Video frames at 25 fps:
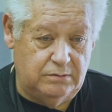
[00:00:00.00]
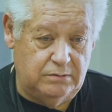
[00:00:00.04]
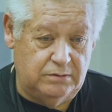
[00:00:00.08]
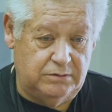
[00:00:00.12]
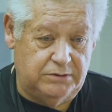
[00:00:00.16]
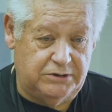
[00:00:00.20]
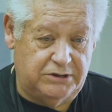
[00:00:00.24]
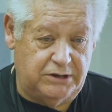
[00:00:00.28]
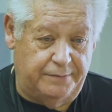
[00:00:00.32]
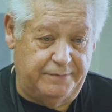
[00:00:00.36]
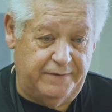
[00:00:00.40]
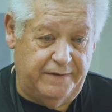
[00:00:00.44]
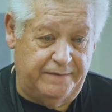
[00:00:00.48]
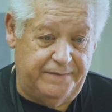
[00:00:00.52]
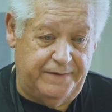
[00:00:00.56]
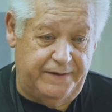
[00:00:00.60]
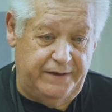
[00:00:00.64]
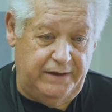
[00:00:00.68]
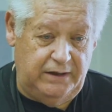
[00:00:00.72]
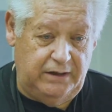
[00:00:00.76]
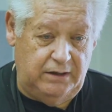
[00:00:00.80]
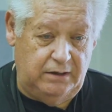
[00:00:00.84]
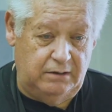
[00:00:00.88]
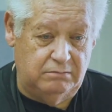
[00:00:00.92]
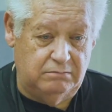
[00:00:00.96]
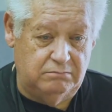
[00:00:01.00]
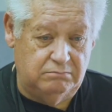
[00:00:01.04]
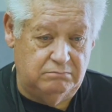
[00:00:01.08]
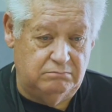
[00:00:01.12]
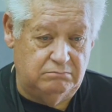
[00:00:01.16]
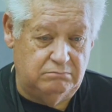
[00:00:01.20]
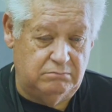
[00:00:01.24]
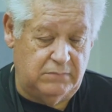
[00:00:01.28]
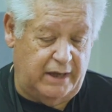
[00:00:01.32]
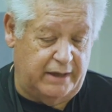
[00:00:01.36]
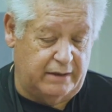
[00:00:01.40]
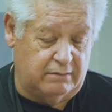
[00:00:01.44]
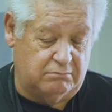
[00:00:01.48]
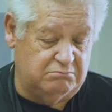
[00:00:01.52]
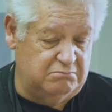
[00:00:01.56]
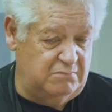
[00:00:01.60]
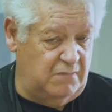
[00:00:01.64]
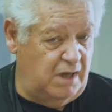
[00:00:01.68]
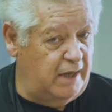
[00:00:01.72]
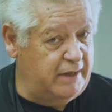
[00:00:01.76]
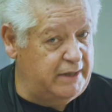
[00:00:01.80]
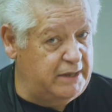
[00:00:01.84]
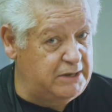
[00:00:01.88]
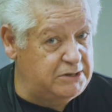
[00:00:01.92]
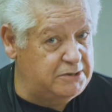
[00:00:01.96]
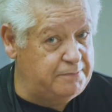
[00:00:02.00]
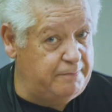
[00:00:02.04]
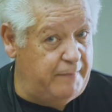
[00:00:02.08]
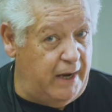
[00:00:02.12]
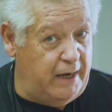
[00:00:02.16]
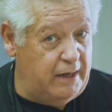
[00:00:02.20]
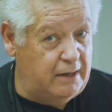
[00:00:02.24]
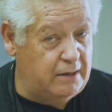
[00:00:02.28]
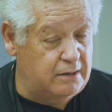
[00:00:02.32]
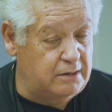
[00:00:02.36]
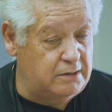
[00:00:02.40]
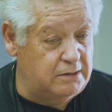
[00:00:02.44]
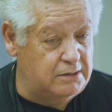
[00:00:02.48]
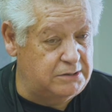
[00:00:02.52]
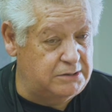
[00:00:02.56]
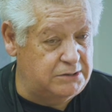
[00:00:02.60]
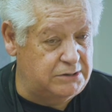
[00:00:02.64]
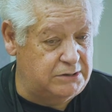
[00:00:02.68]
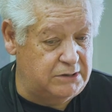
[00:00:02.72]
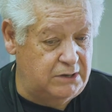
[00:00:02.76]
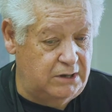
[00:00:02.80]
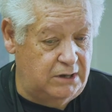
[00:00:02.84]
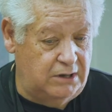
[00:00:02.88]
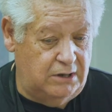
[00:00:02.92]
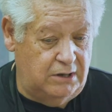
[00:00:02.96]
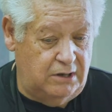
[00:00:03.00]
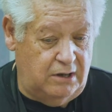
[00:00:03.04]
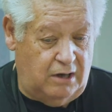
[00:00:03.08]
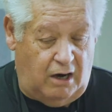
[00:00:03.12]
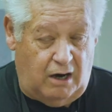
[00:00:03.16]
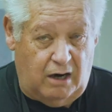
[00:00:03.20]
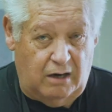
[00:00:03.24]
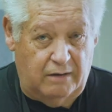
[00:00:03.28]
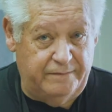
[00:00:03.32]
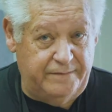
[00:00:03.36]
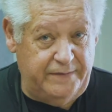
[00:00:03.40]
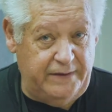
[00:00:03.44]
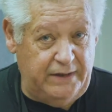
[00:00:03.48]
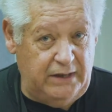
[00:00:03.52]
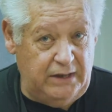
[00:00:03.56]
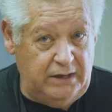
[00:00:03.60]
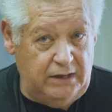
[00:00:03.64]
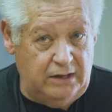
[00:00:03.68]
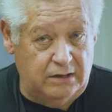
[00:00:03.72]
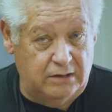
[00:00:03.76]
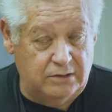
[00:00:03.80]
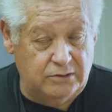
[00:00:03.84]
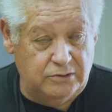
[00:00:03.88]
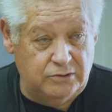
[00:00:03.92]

Some of the like luggage makers, RV